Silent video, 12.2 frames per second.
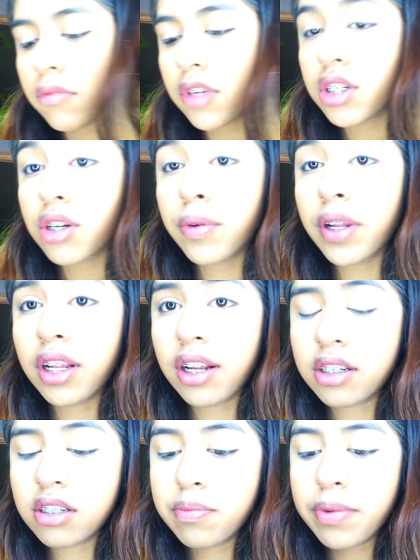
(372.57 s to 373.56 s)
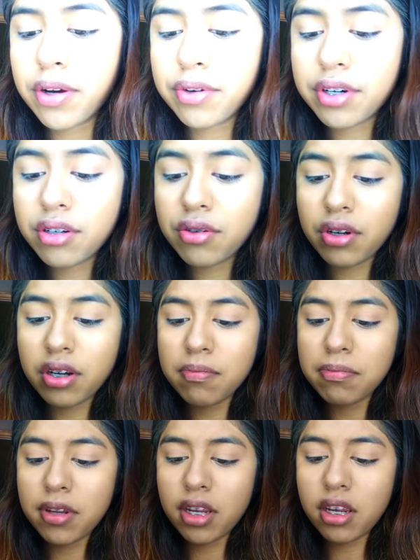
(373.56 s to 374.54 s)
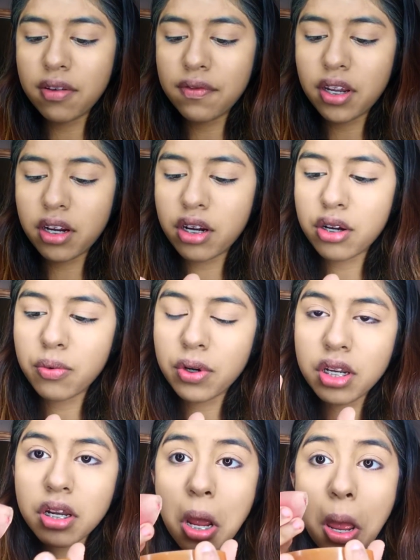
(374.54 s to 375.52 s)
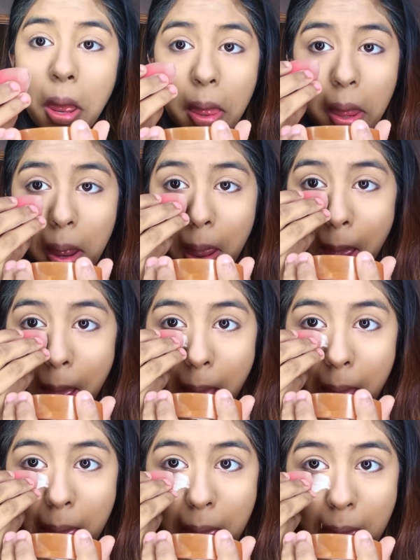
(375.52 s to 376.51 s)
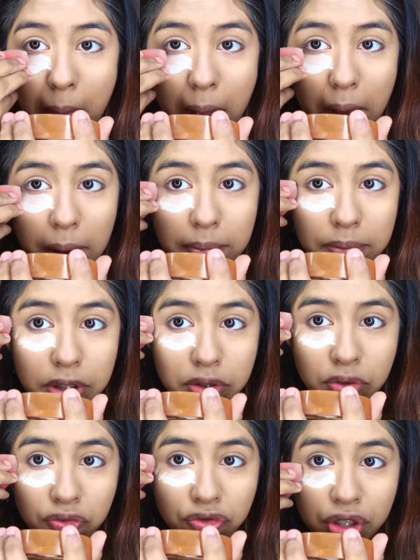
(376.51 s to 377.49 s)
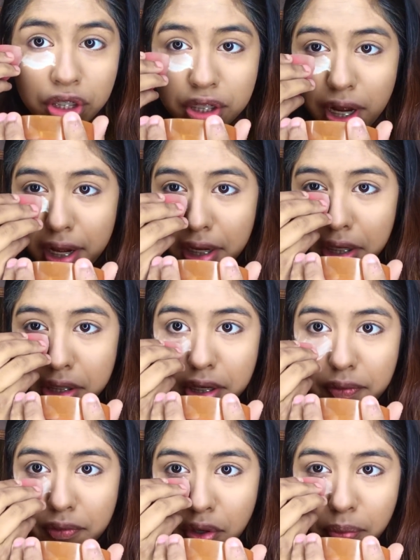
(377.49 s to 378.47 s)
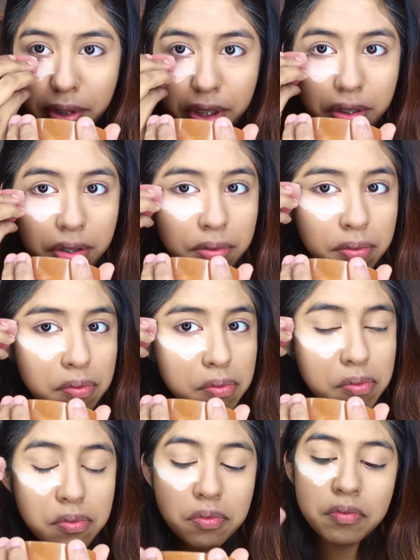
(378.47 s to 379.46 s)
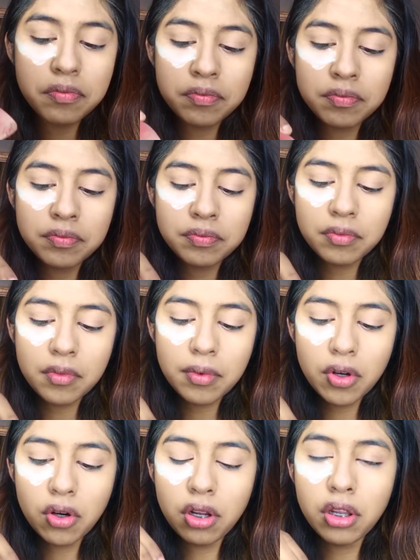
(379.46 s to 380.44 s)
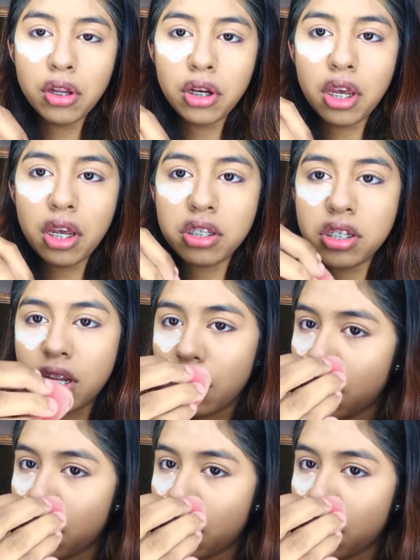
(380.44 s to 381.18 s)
And she really likes this powder, so I'm thinking of getting her one. And I'm just freestyling if I have no mirror. Literally looking into the